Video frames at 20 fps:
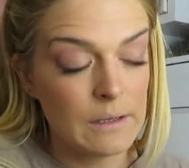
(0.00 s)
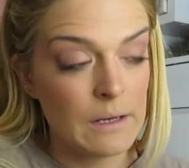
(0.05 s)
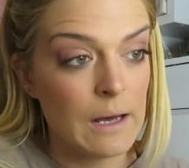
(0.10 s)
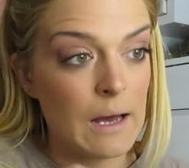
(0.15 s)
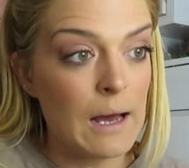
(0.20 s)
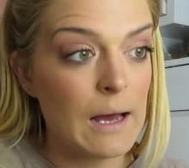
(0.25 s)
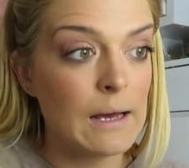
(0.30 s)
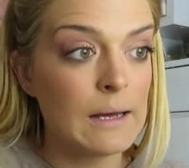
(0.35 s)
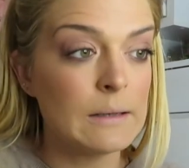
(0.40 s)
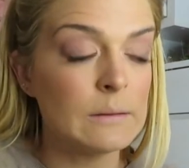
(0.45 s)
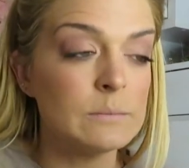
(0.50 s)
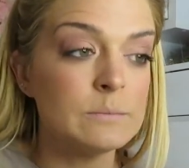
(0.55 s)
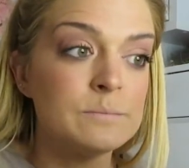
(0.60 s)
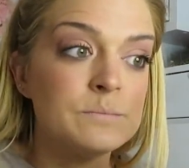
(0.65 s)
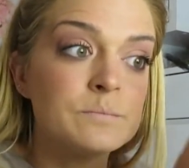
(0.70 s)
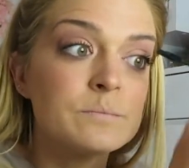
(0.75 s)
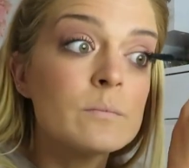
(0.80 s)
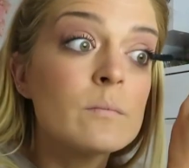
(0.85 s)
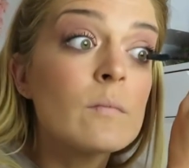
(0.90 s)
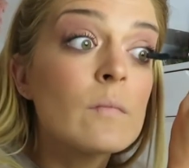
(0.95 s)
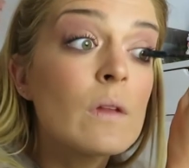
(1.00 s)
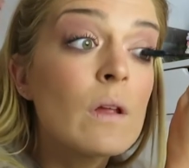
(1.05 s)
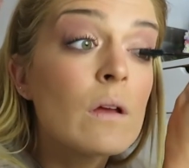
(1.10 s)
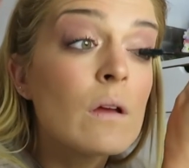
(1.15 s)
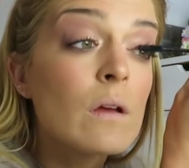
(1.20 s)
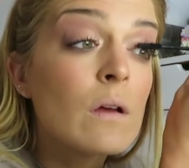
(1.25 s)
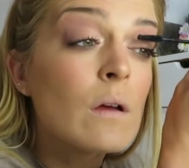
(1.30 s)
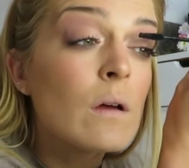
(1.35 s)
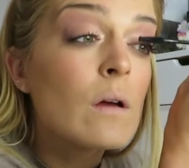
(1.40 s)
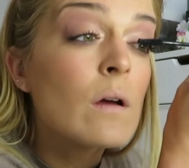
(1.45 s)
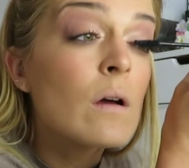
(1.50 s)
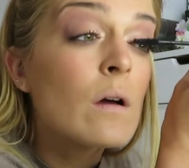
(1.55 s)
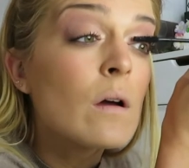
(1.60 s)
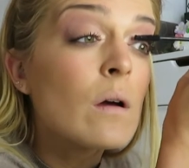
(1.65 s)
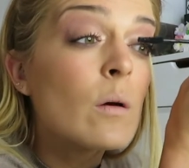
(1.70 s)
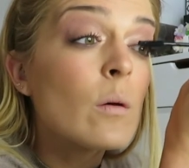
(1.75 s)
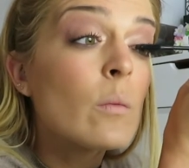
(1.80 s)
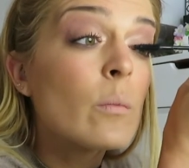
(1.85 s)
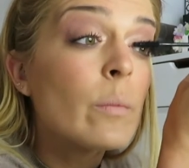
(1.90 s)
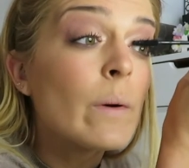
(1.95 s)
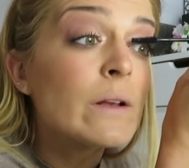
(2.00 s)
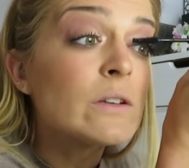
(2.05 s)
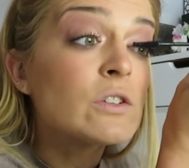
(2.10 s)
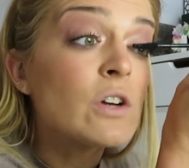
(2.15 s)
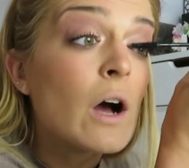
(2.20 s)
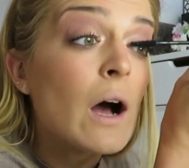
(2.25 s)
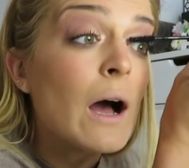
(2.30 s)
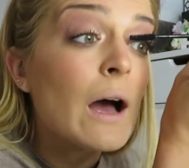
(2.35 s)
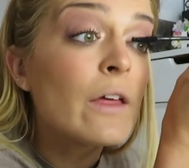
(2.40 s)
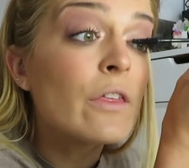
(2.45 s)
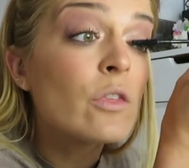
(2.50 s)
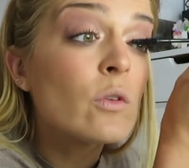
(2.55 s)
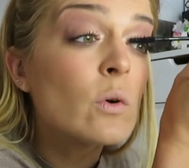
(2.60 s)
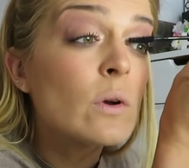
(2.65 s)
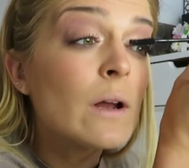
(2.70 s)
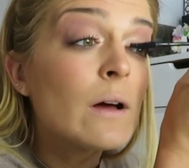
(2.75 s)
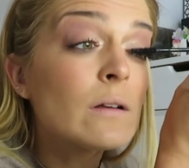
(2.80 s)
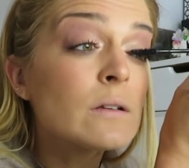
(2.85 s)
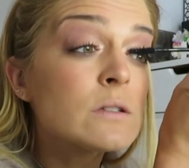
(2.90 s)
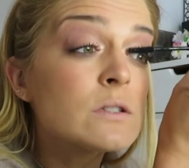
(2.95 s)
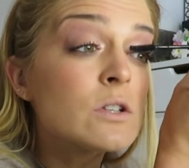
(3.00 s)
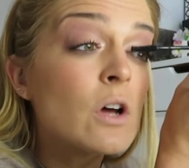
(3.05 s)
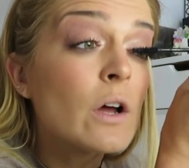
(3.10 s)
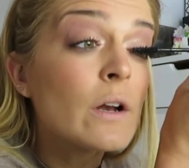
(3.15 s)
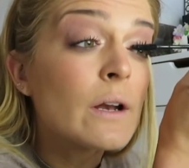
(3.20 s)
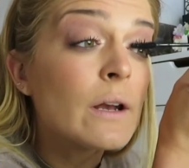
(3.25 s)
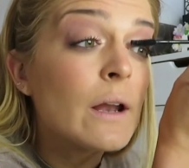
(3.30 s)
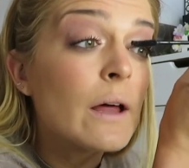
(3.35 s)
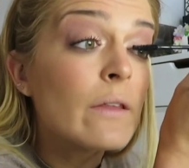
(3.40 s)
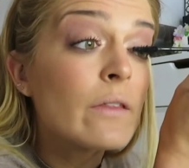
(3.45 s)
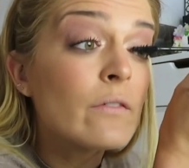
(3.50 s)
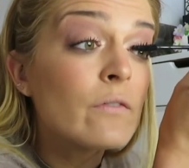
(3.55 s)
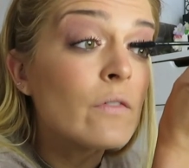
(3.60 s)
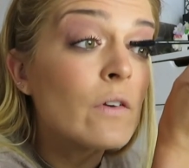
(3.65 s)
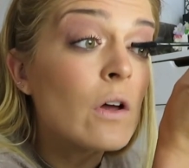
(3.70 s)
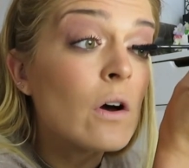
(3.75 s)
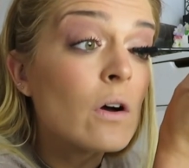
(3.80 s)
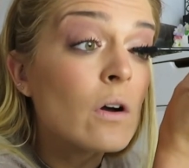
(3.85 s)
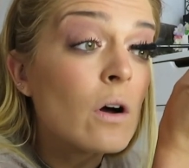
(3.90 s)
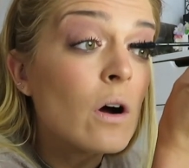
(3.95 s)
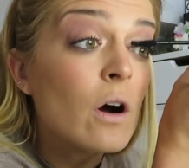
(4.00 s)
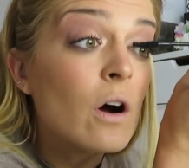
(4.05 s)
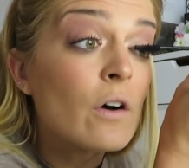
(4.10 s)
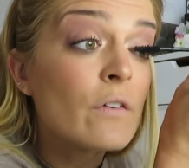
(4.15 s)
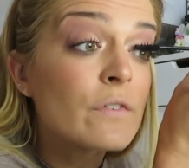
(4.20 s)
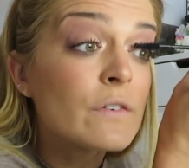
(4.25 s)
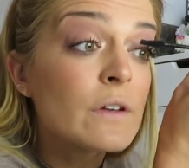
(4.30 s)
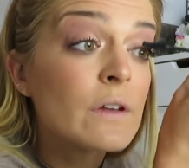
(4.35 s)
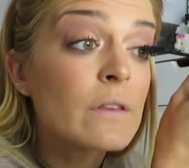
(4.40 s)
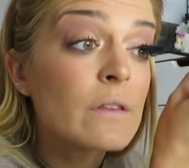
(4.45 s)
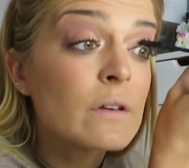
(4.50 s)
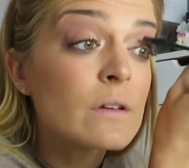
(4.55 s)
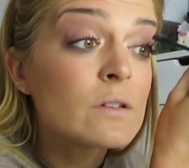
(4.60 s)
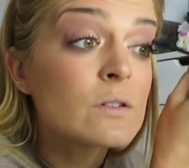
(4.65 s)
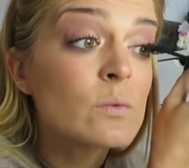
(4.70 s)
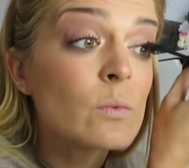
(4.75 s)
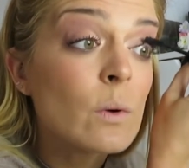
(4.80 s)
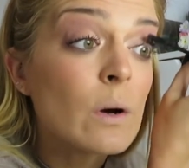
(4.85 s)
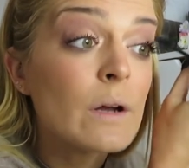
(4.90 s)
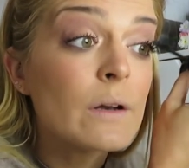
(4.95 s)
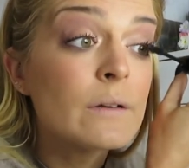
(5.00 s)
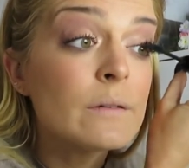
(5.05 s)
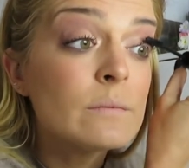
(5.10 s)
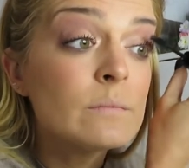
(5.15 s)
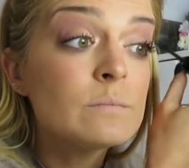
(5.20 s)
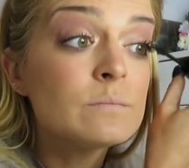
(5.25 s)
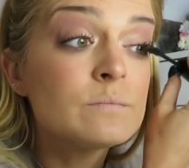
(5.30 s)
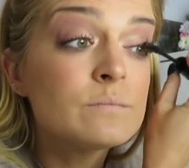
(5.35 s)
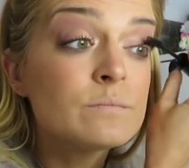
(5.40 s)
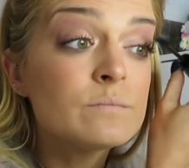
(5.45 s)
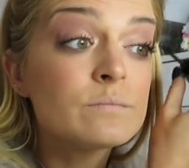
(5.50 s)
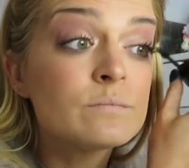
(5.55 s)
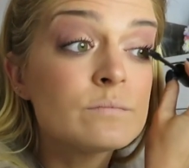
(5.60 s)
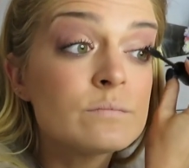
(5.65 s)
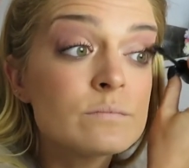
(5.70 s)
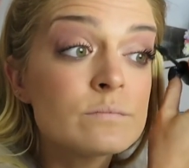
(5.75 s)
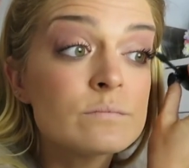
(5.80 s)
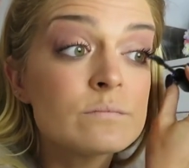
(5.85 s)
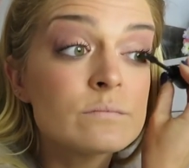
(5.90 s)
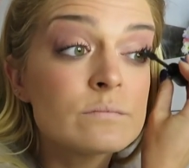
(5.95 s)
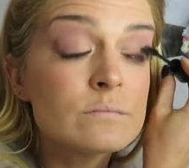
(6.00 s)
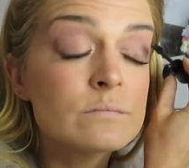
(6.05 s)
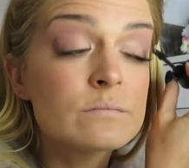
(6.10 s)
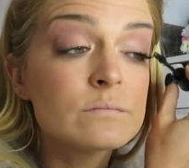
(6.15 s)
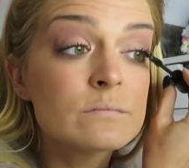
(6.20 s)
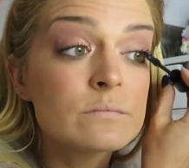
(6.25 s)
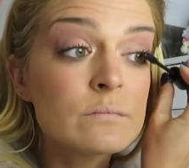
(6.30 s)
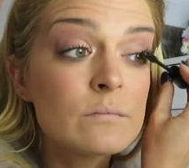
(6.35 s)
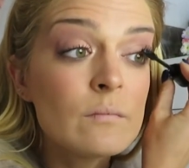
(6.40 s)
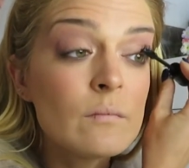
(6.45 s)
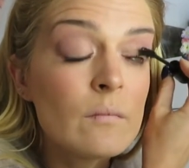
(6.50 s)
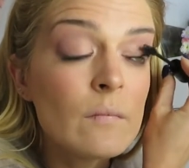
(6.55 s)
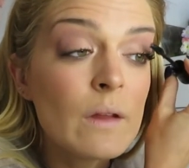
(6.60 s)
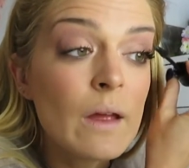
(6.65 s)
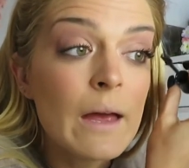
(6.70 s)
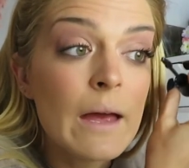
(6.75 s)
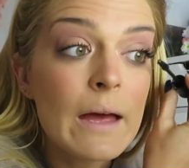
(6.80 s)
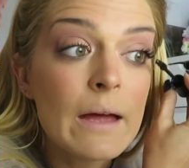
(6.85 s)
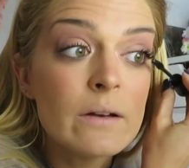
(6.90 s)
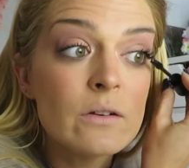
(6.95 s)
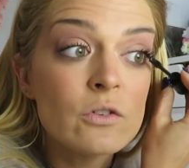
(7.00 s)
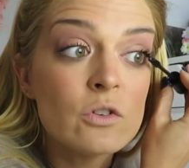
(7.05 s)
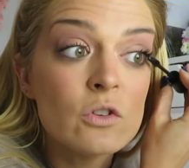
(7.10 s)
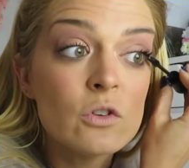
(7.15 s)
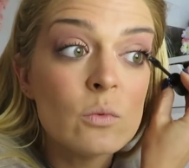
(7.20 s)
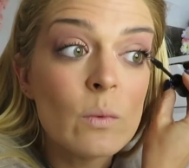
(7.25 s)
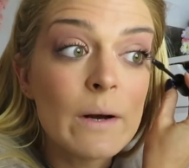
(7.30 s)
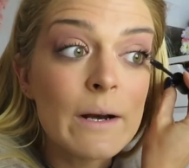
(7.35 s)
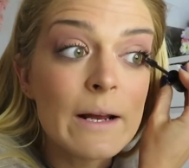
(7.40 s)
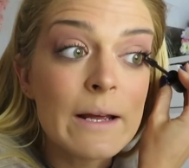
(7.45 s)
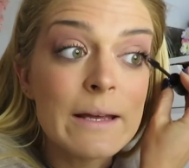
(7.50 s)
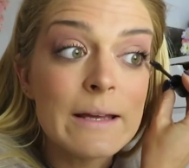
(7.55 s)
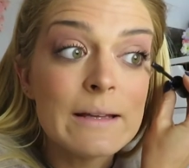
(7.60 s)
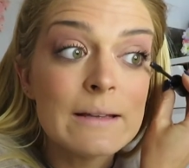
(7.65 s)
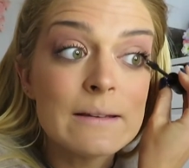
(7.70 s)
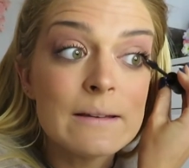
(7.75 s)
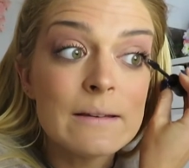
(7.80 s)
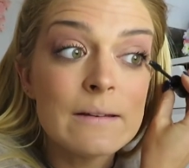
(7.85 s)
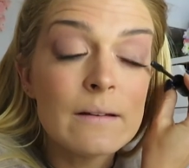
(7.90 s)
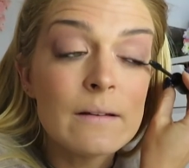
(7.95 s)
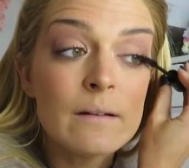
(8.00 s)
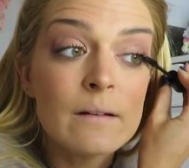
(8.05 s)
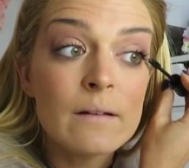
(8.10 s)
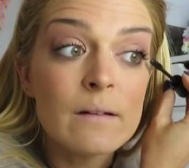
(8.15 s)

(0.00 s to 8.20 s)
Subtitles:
But yeah, I thought I'll start another vlog after this one and do what I eat,